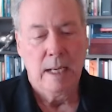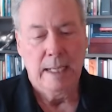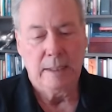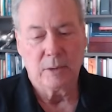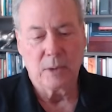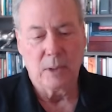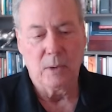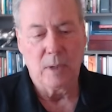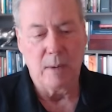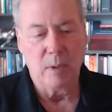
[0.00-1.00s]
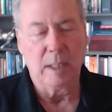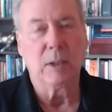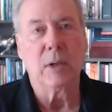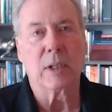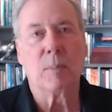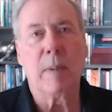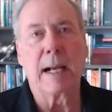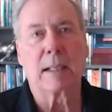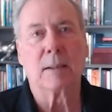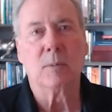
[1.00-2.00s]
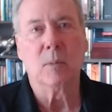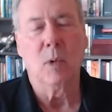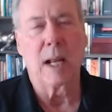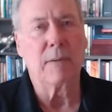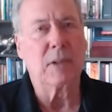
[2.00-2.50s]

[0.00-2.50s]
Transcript: And so I really do expect what I've